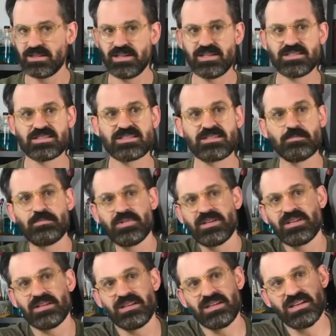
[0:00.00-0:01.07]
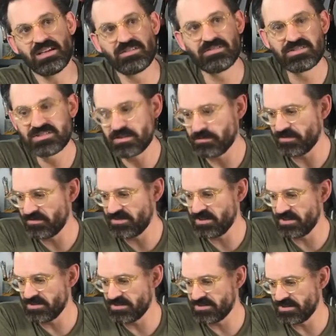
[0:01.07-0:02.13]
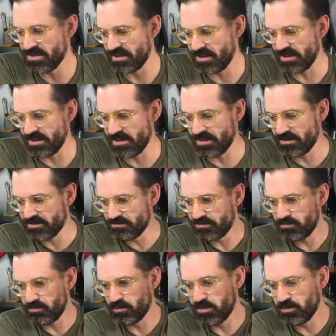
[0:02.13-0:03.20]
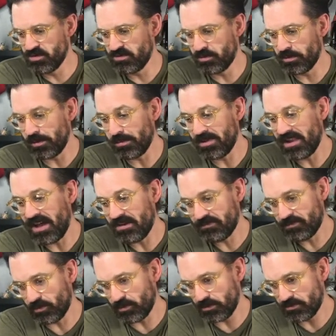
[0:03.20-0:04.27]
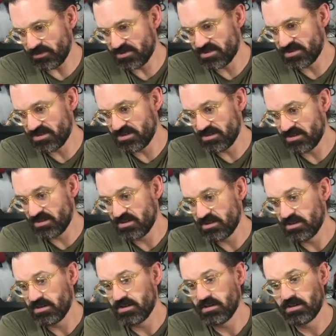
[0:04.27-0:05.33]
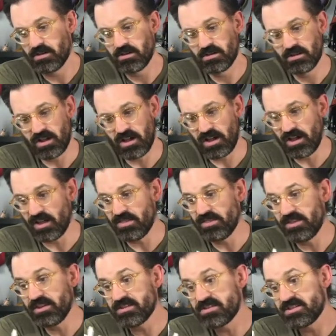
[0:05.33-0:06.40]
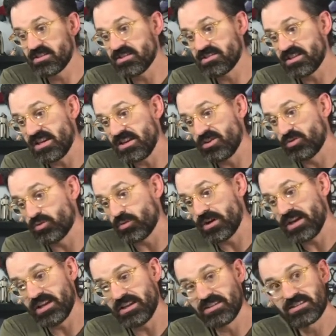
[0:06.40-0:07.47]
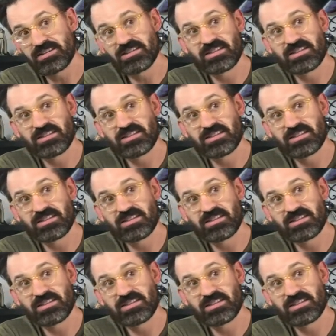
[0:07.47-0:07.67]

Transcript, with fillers: instability of some of these uh, removable platforms, uh, this is a great